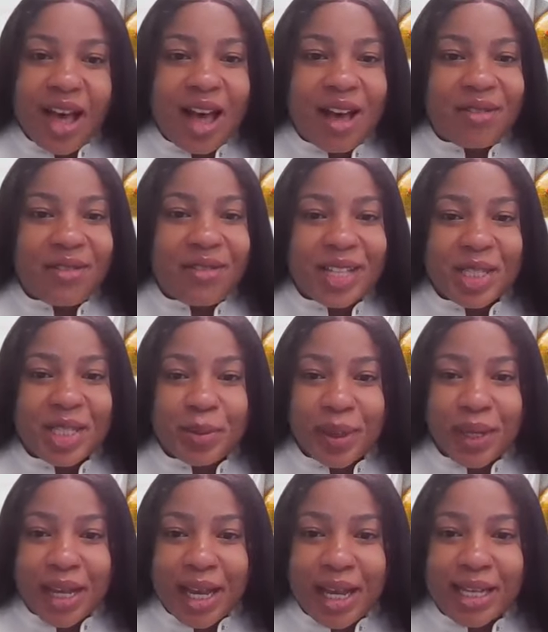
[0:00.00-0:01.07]
Our first
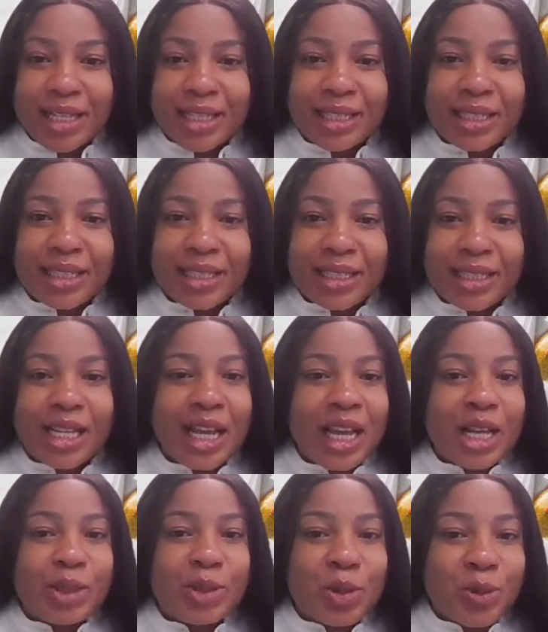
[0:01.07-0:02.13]
speaker is
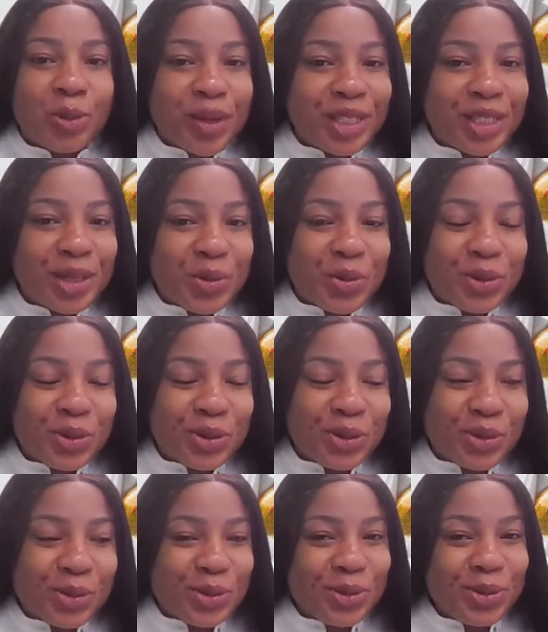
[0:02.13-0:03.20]
Tobechi
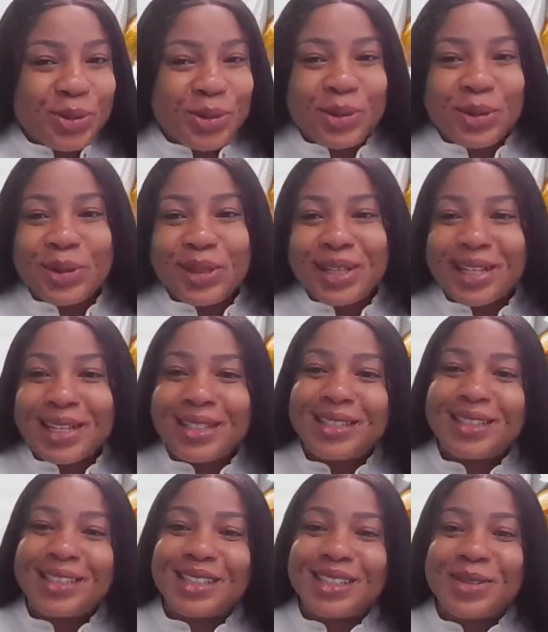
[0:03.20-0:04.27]
Nwosu, who leads
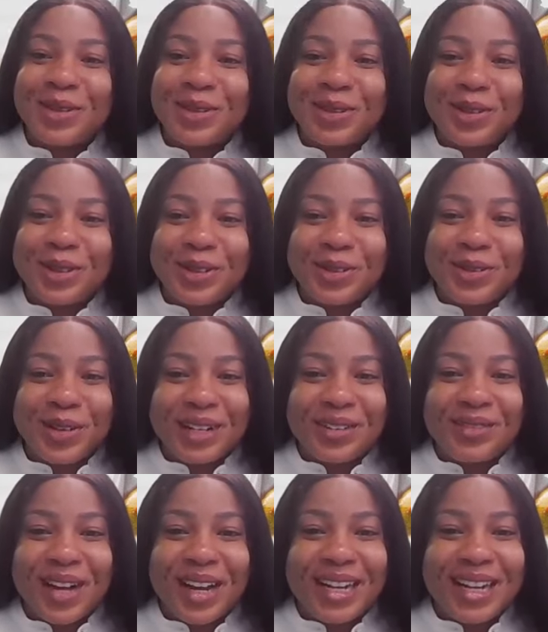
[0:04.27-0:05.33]
the Structured Trade
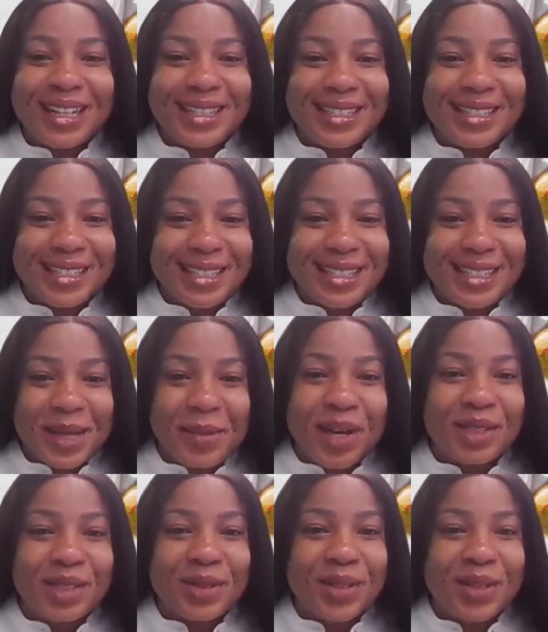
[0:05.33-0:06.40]
Finance team
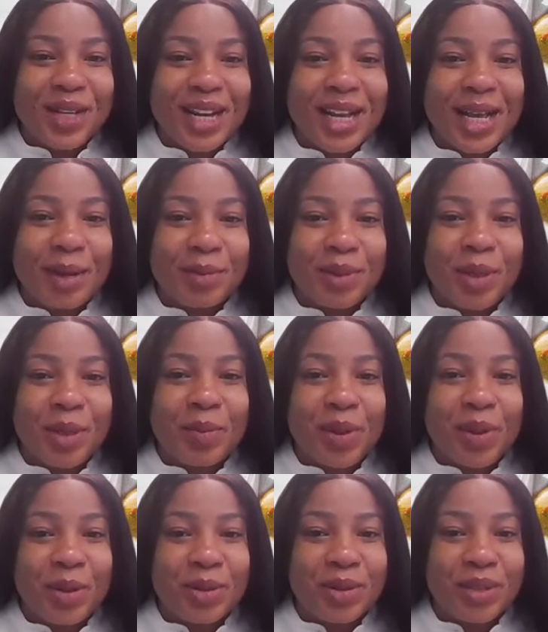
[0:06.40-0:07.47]
at United Capital
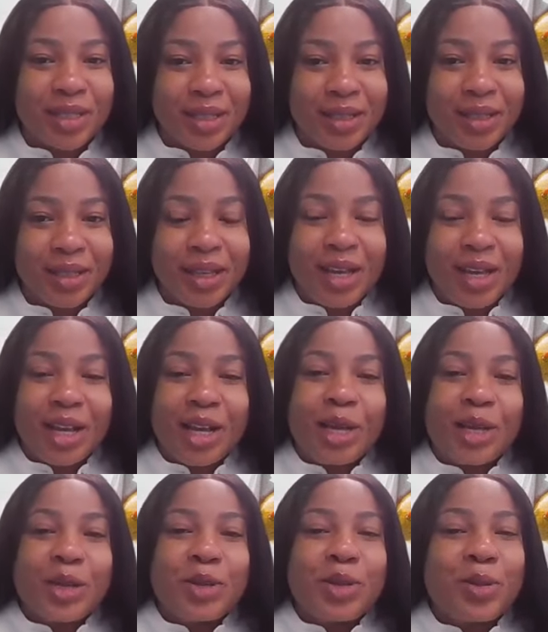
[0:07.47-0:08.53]
PLC.
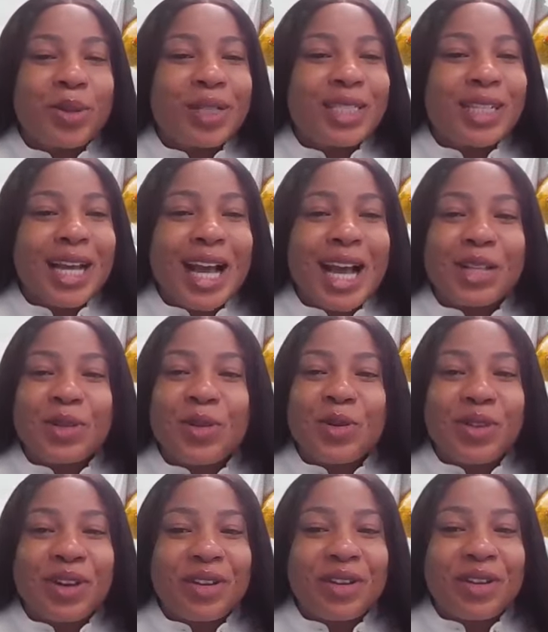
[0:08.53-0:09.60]
Tobechi has
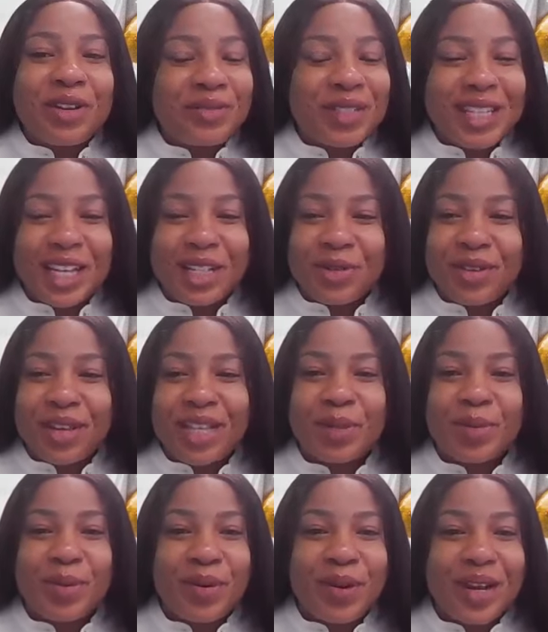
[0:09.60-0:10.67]
over 15 years of
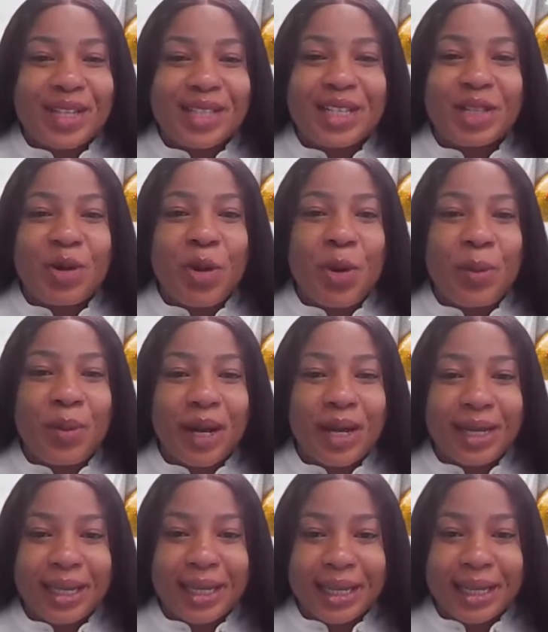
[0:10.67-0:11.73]
experience in core
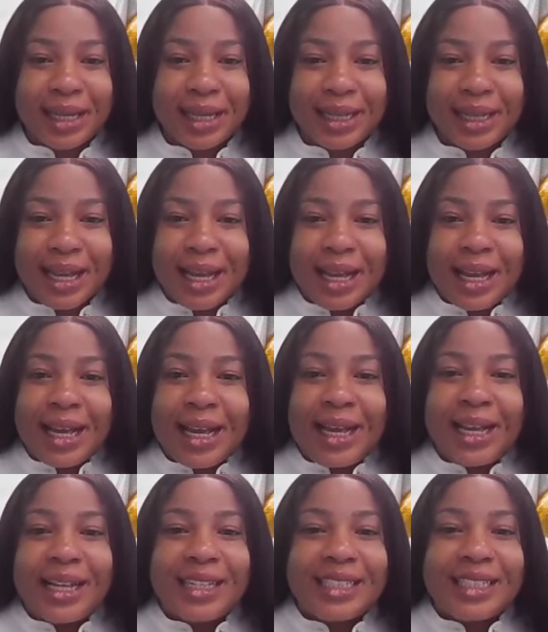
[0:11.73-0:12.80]
banking,
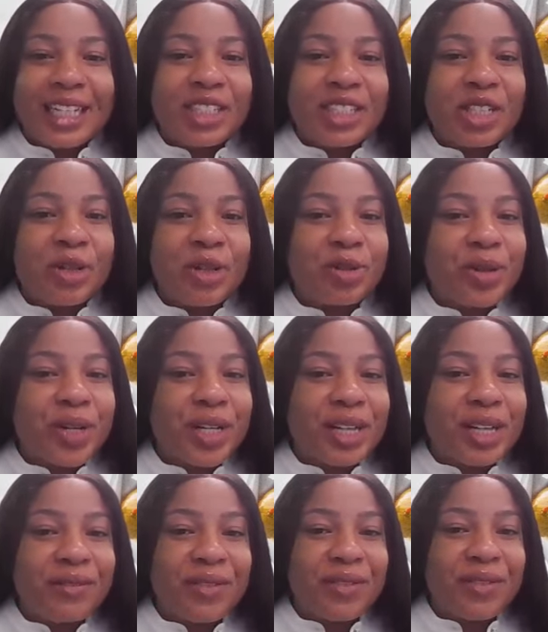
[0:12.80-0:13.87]
international trade
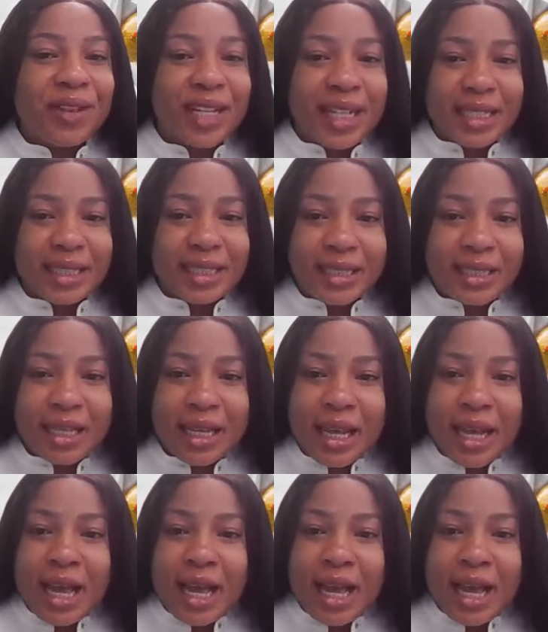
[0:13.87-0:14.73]
and finance,